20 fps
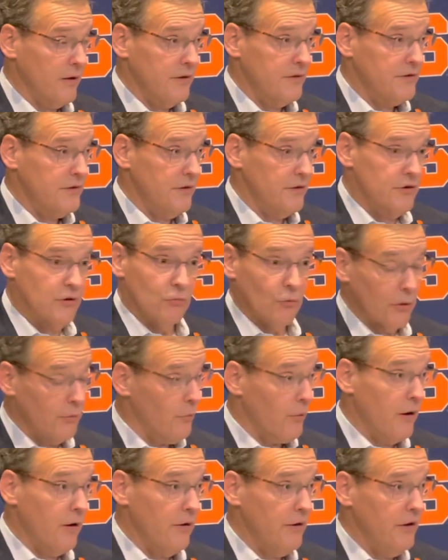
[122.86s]
decision one
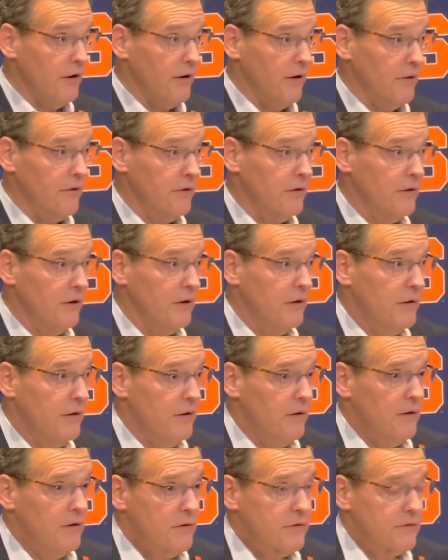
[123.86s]
way or the other.
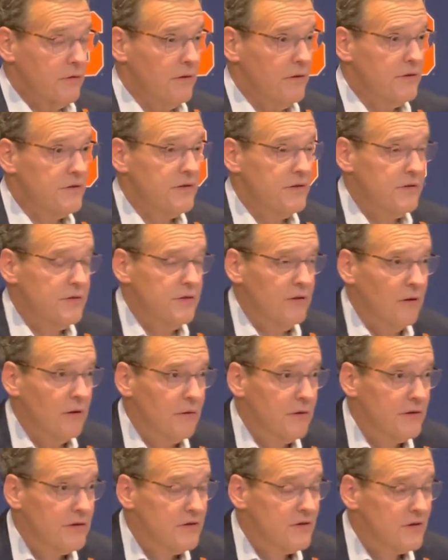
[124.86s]
So this is
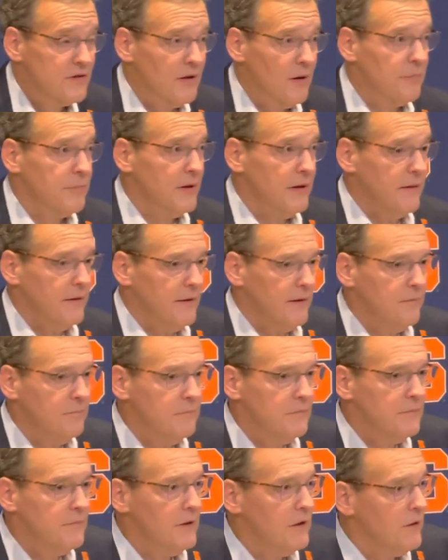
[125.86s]
something that,
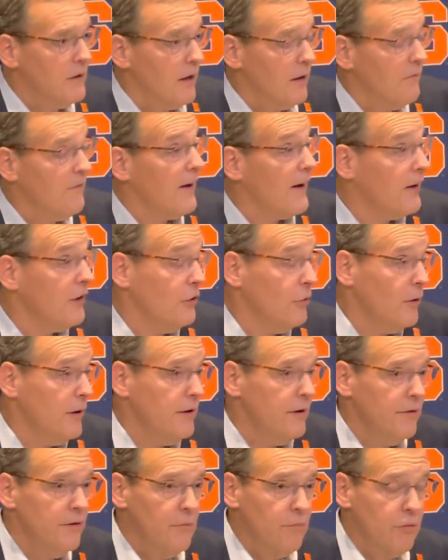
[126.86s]
you know, I
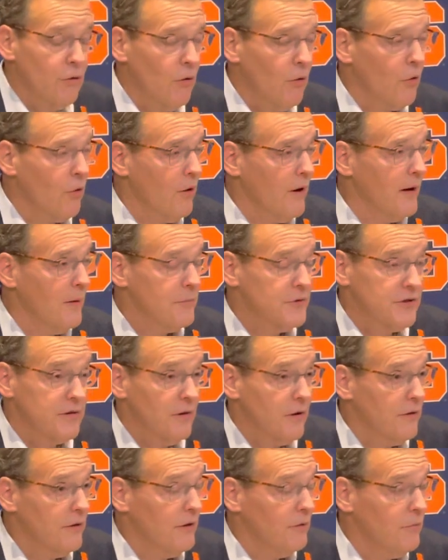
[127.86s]
evaluated the program
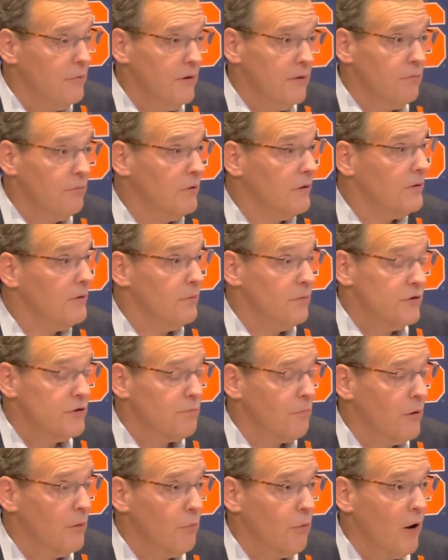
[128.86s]
starting with really was
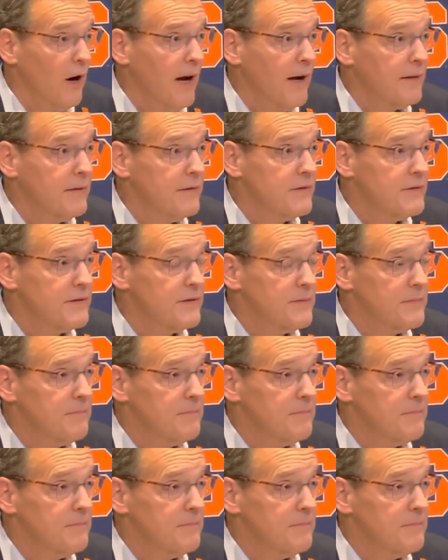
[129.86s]
spring practice.